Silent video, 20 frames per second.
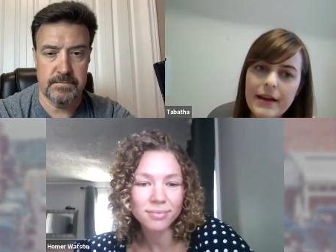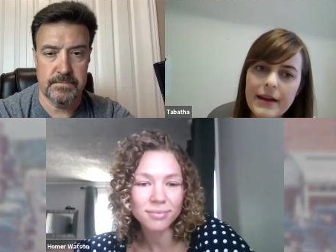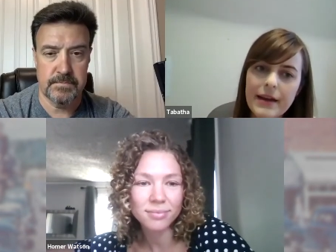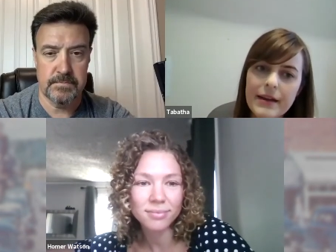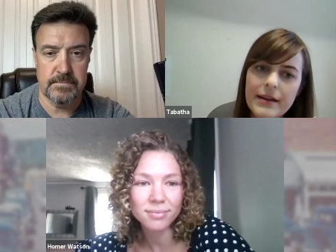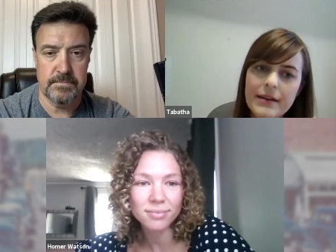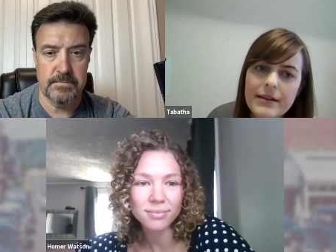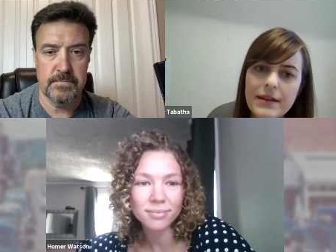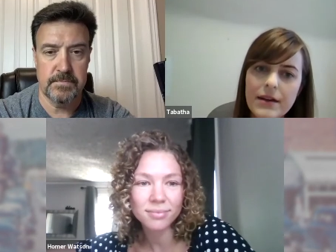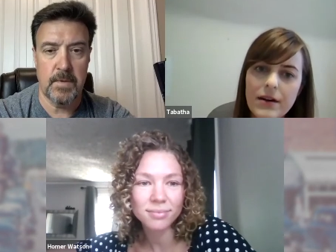
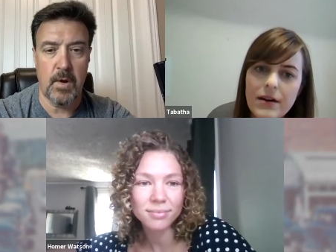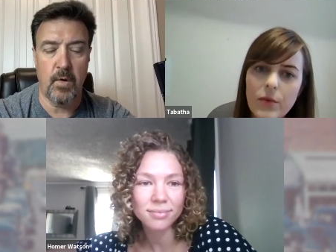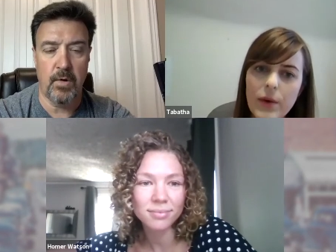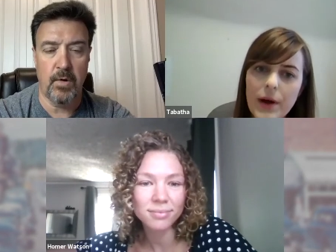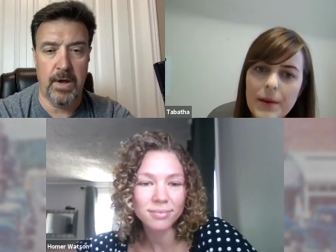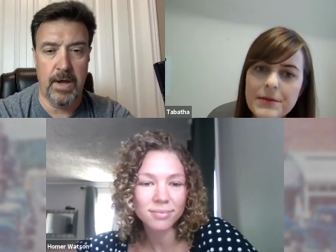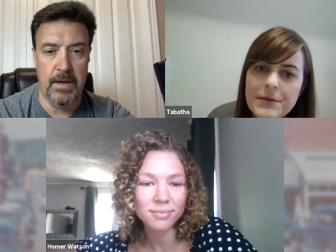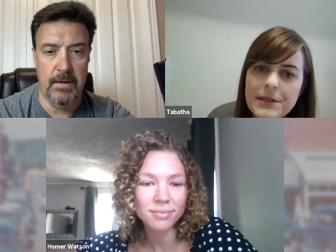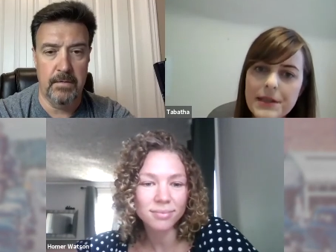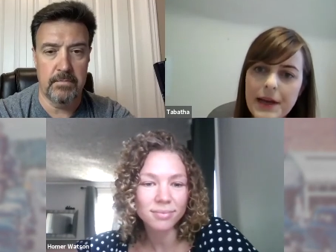Speaker 1: is our
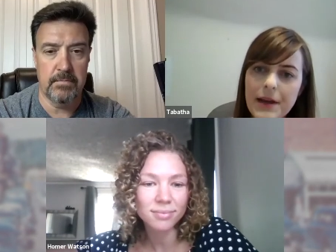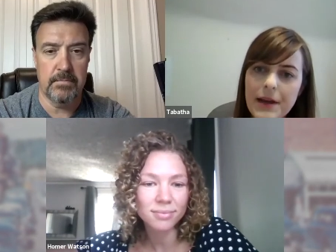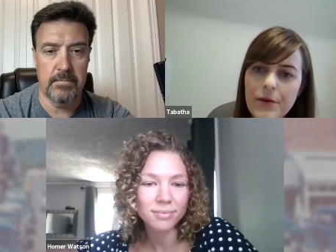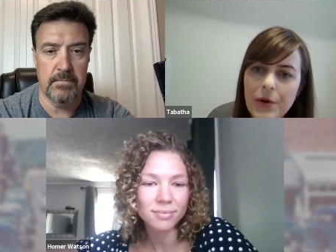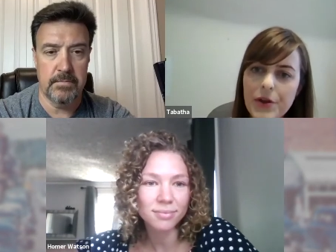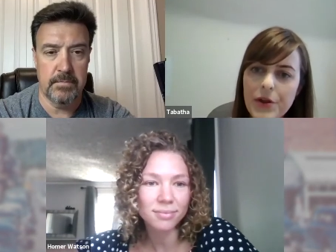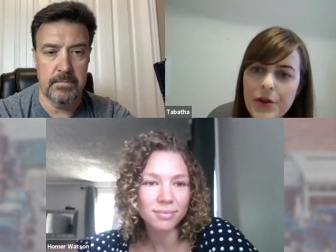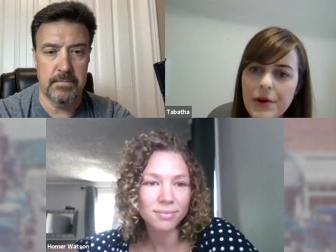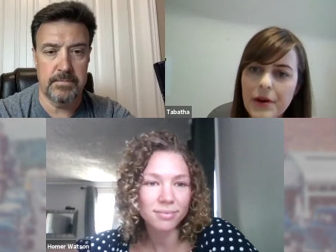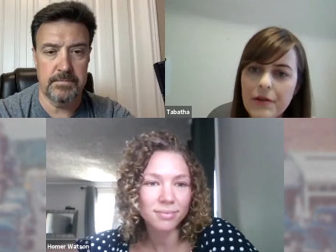website
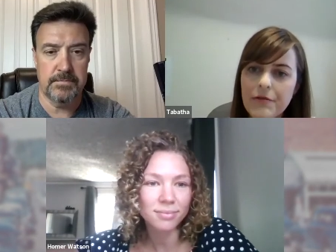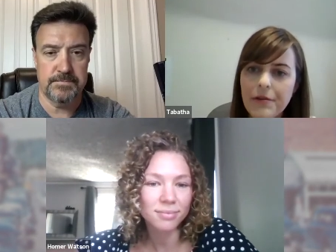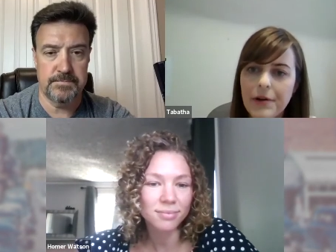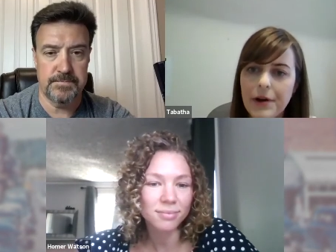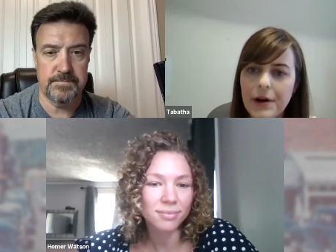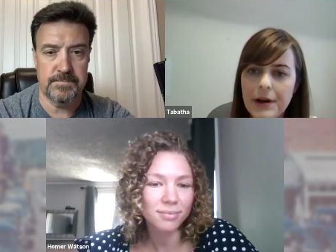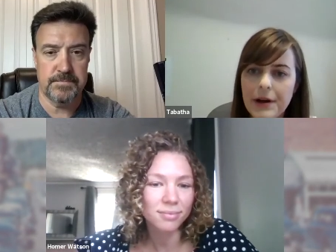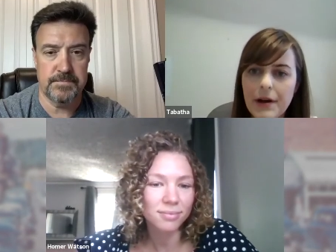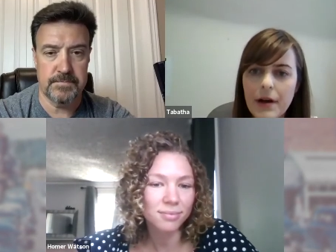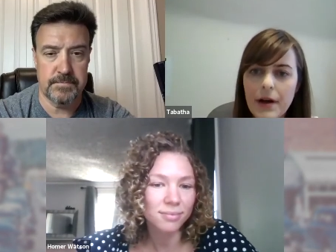where you can
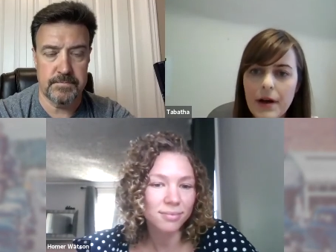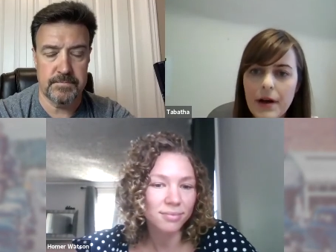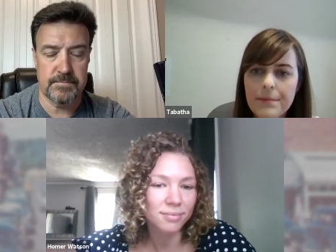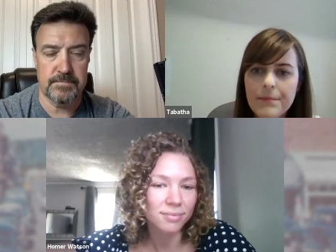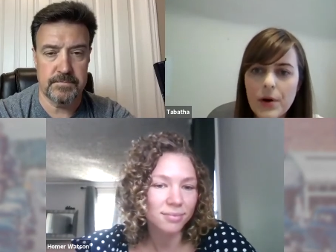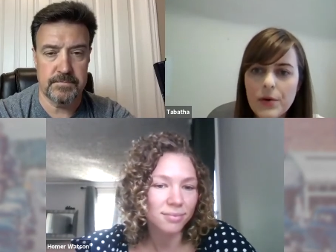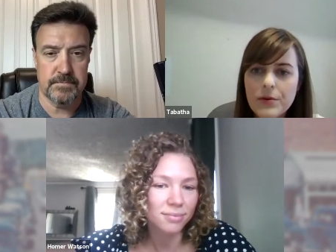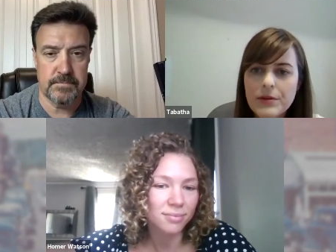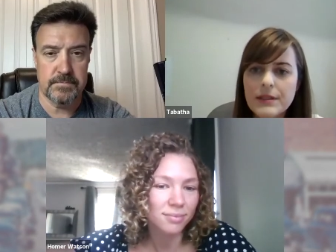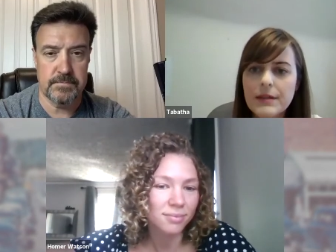find
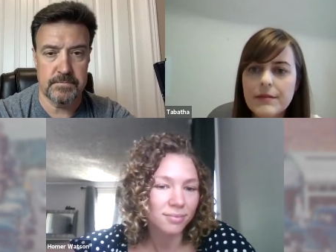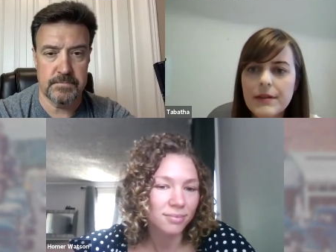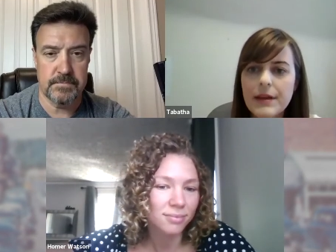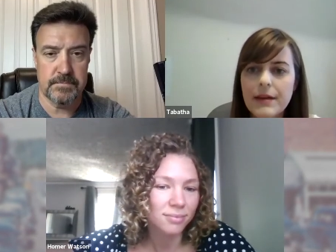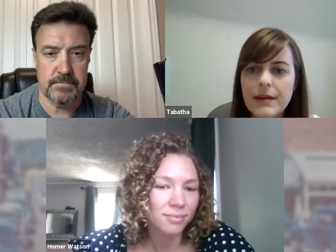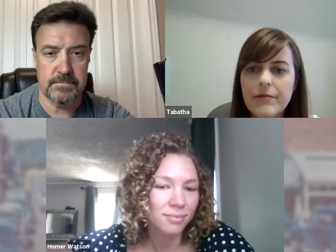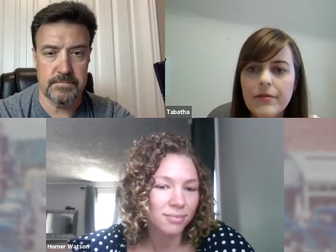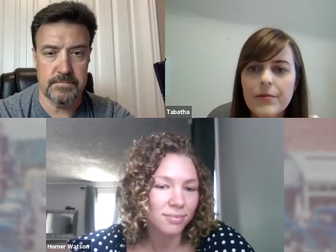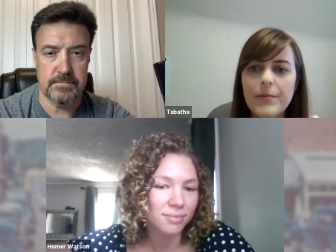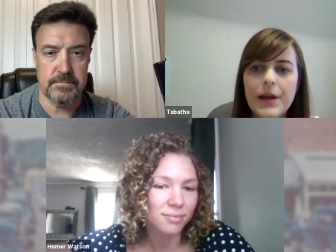most of the
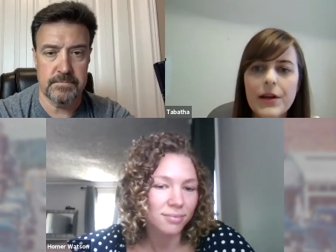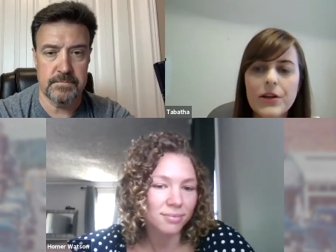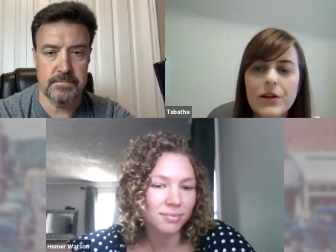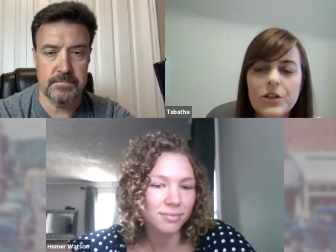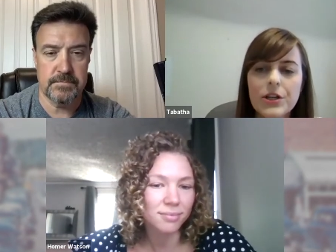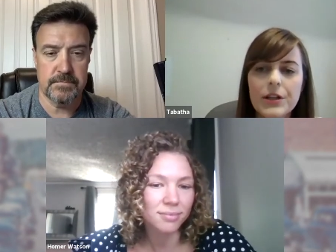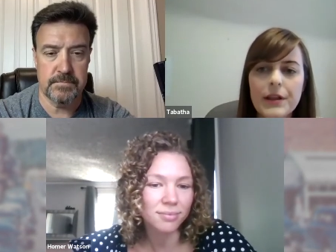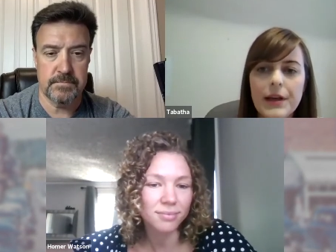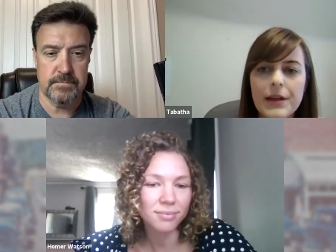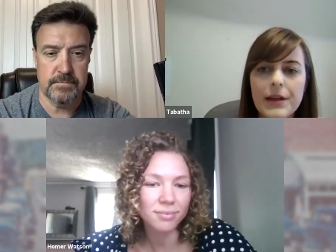
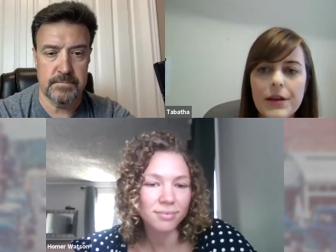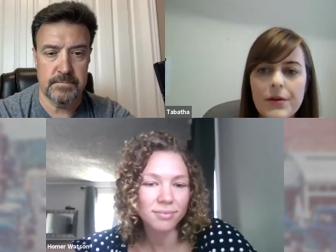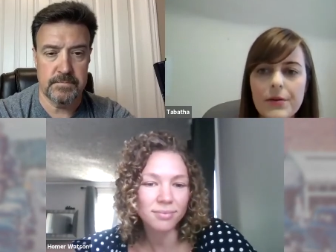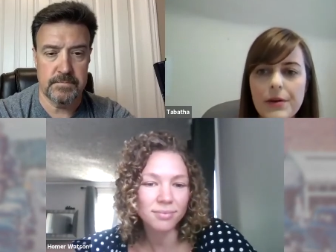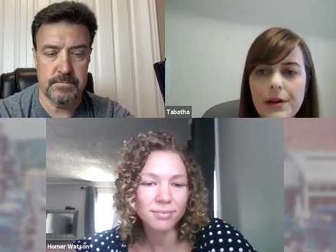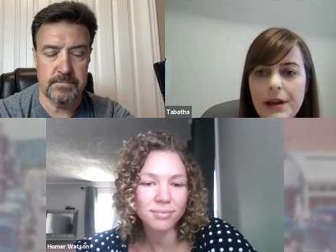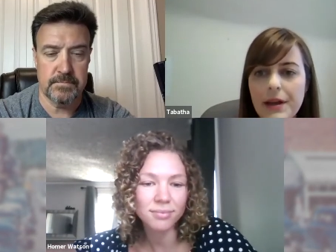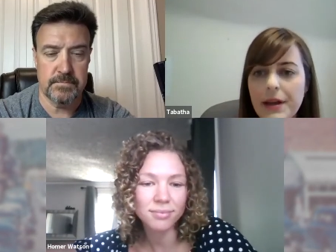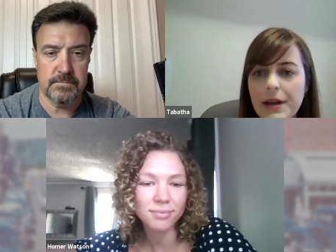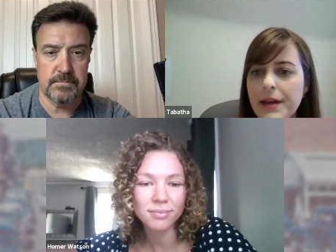information that you
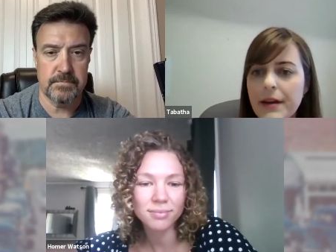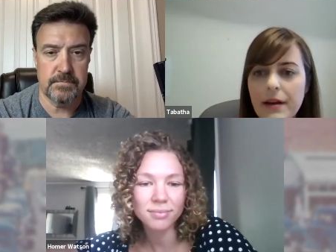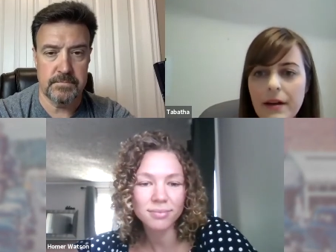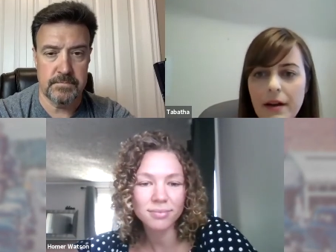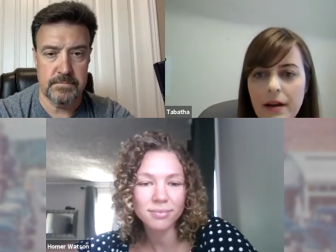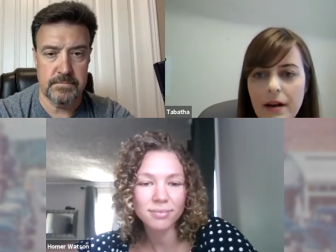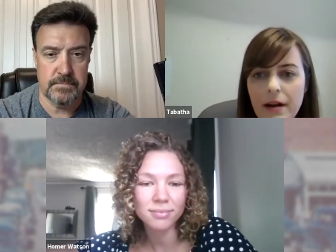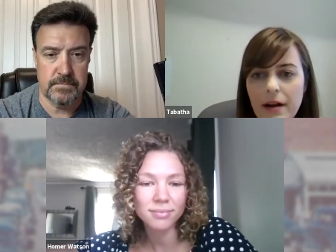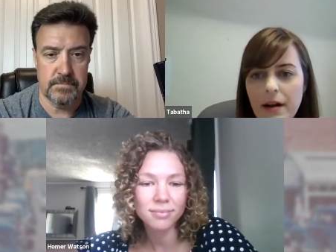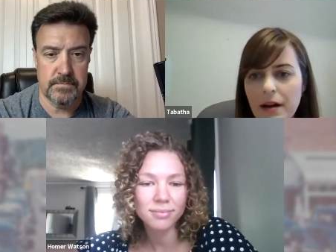need
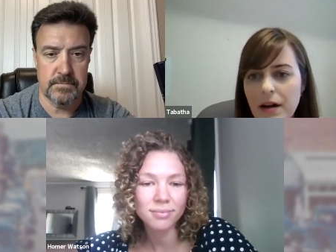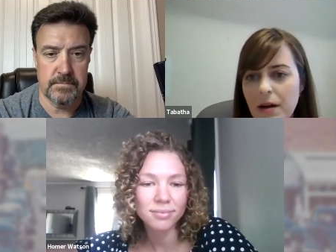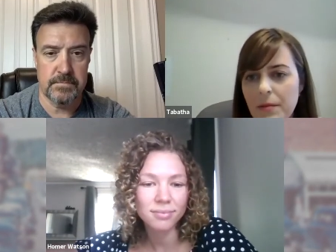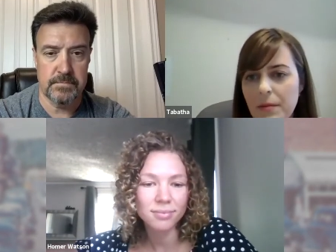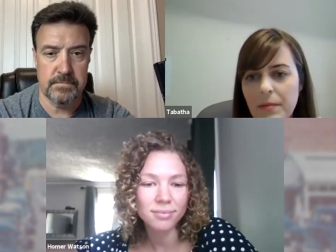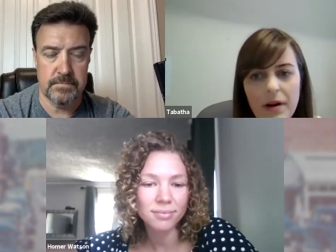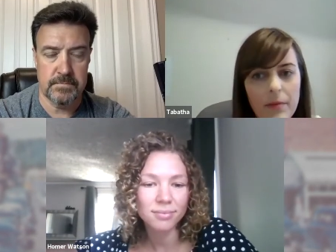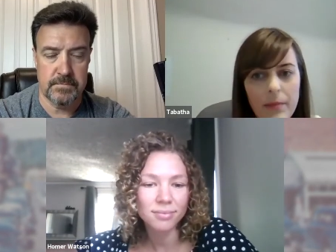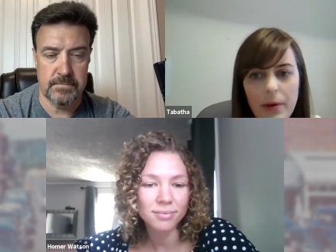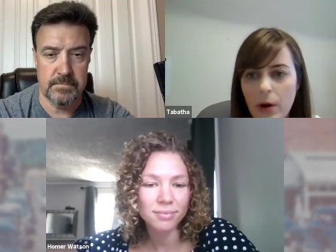
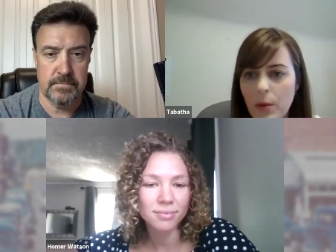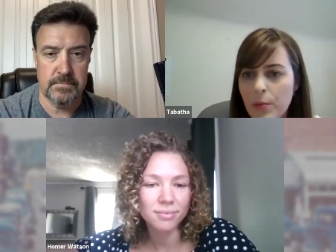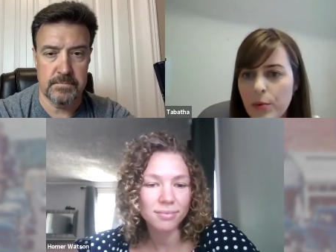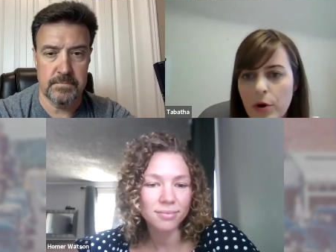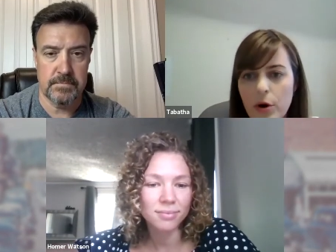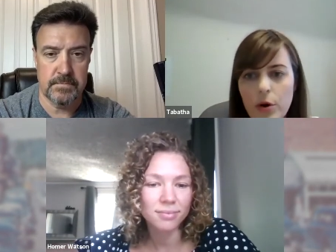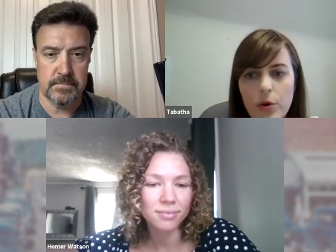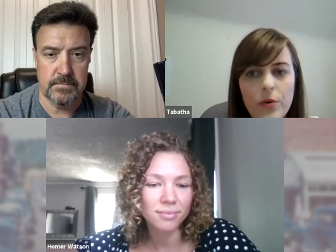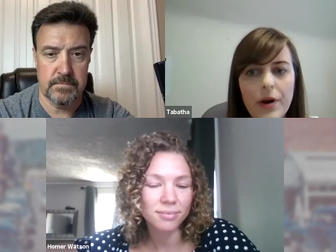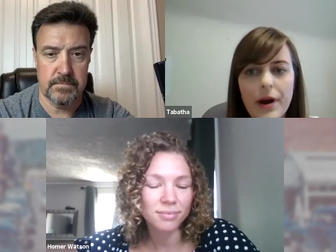um, about
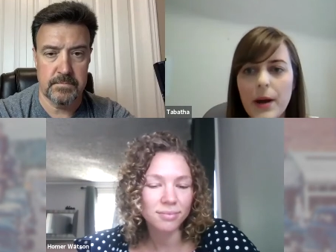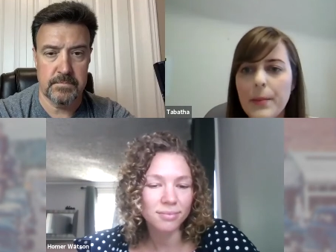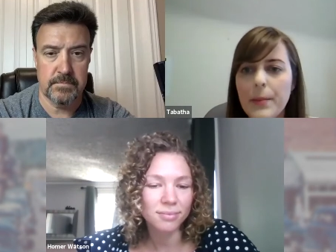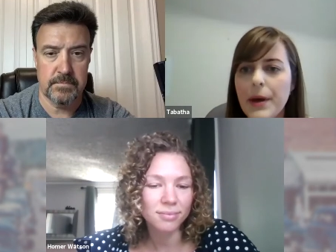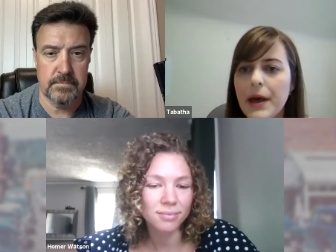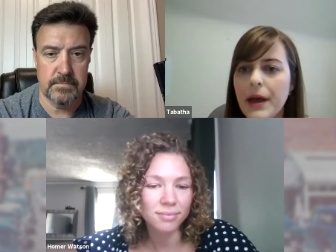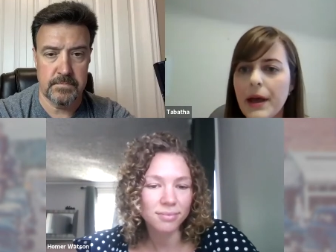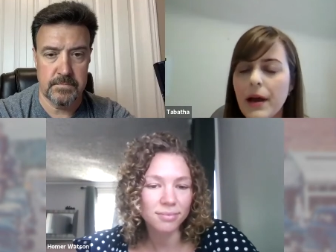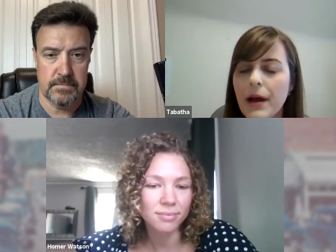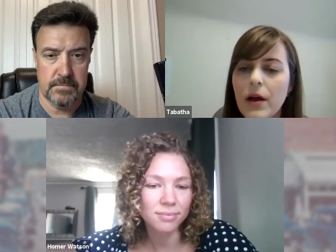
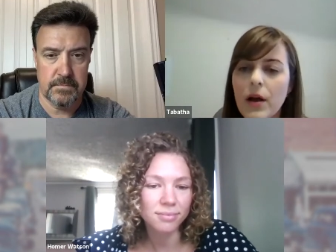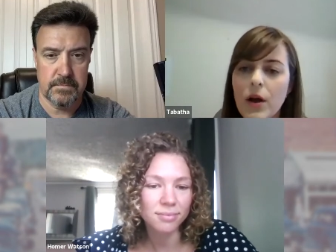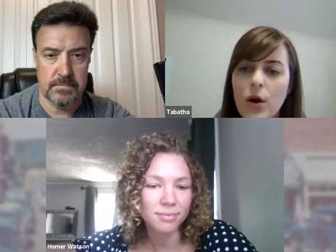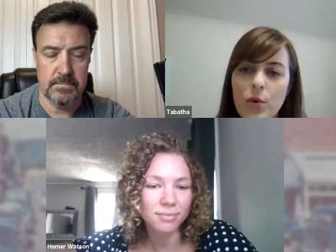programming.